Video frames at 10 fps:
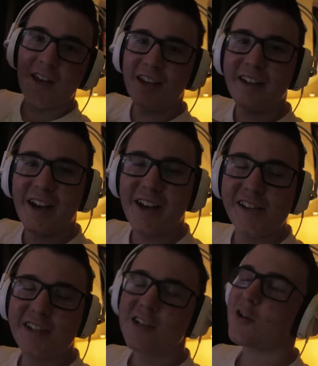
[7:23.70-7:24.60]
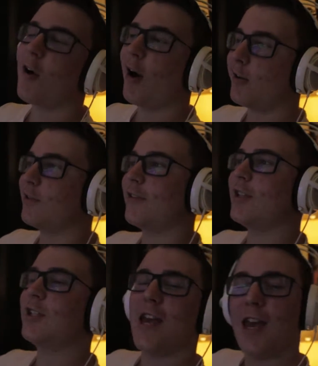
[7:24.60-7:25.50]
Hey guys, so I just
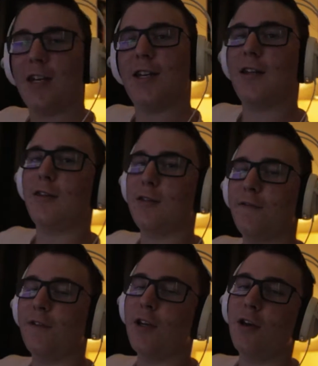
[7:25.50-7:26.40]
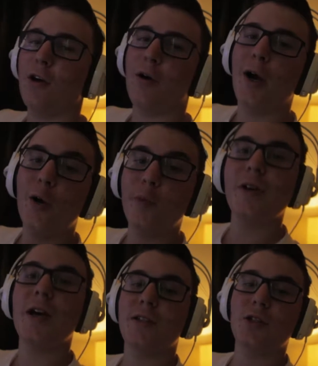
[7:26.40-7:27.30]
finished editing this video. I hope
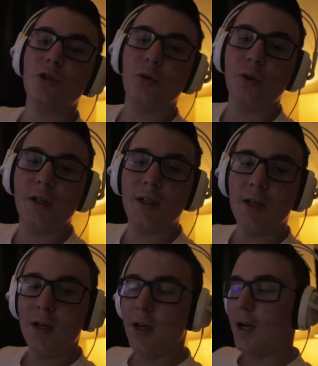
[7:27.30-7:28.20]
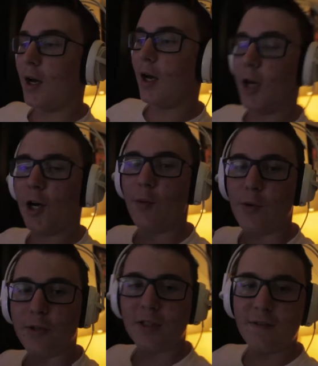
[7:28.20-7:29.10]
you guys enjoyed.
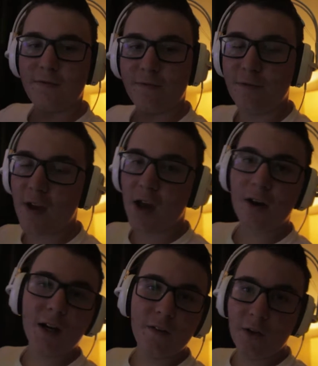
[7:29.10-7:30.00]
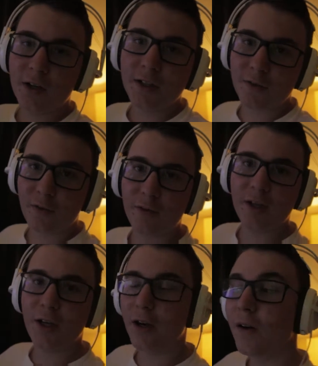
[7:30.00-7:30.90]
It was very, very different
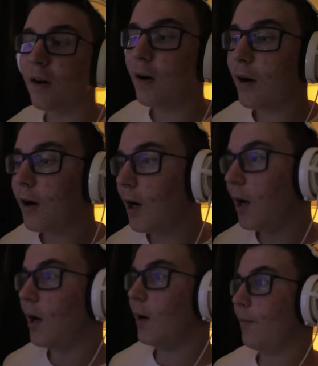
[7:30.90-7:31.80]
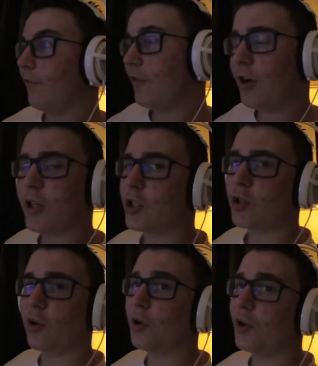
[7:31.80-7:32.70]
video. Very
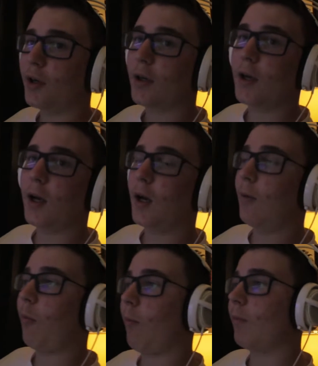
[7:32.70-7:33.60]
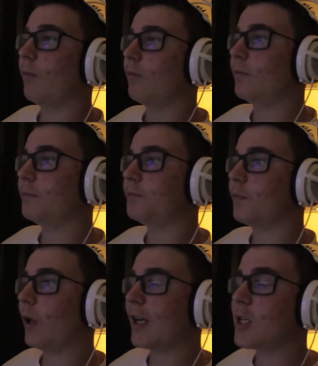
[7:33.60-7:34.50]
short.
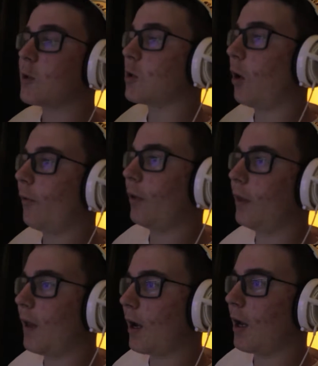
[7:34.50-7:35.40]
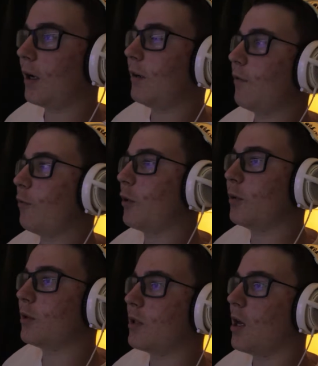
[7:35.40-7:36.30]
Well, I guess it's not really that kind of different, but it
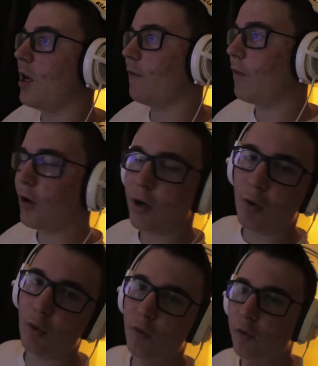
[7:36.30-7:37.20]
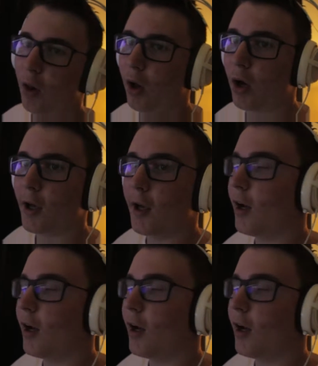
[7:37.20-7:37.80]
was very cool vlog.